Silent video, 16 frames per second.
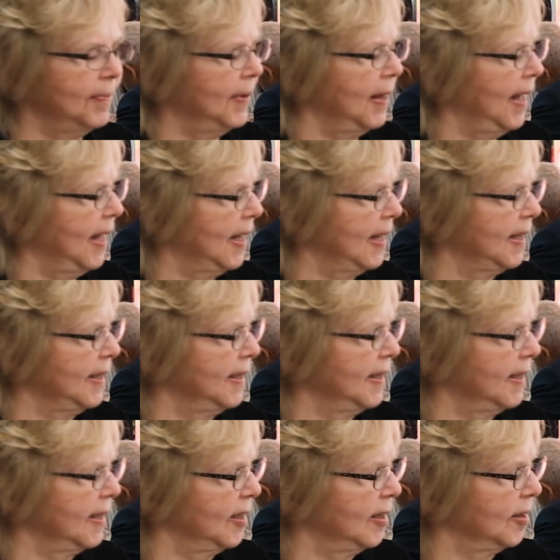
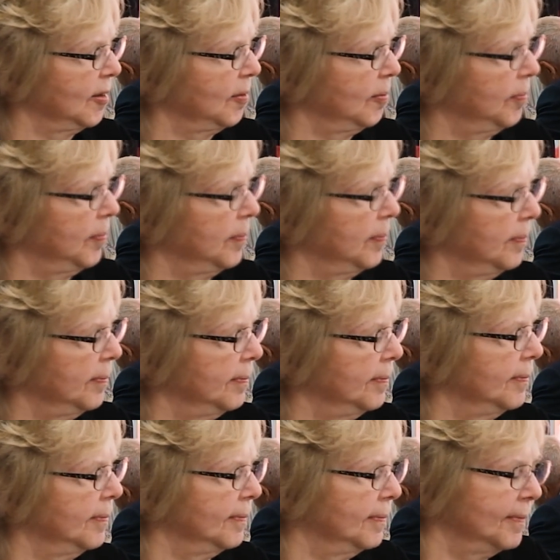And
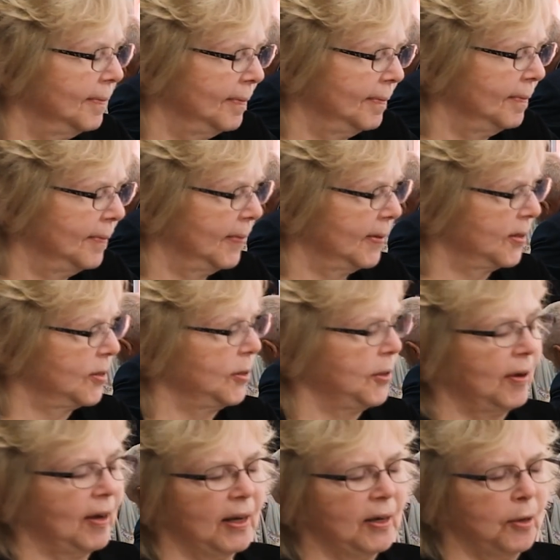so
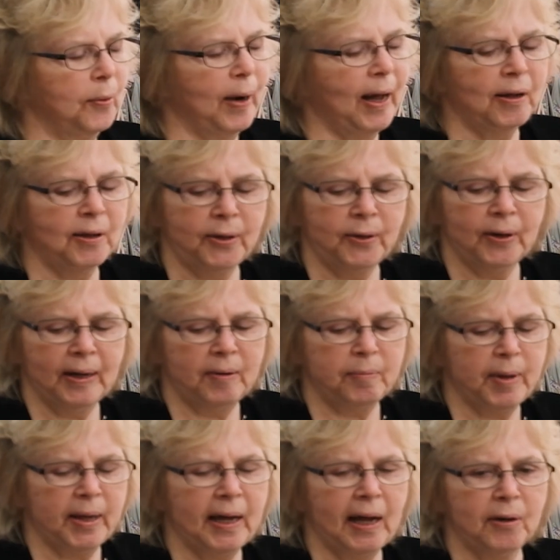you got Growler and
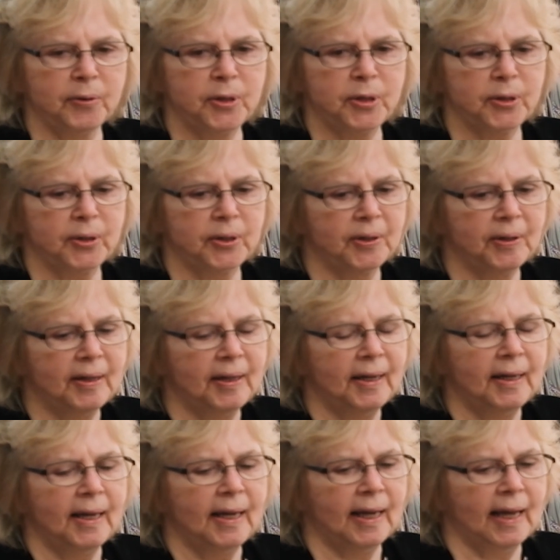Meowcher,
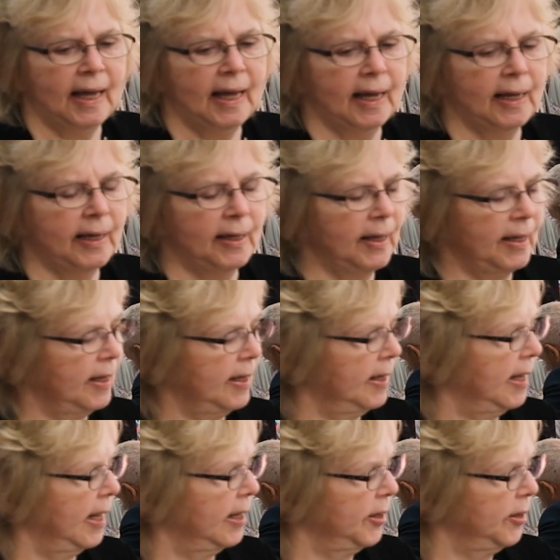and
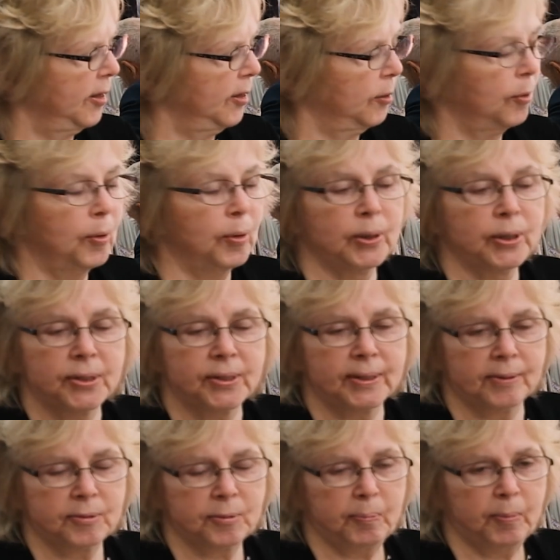the horse
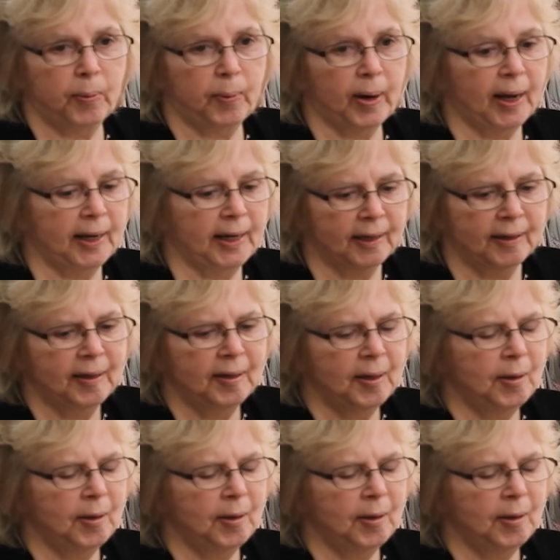is Mariah.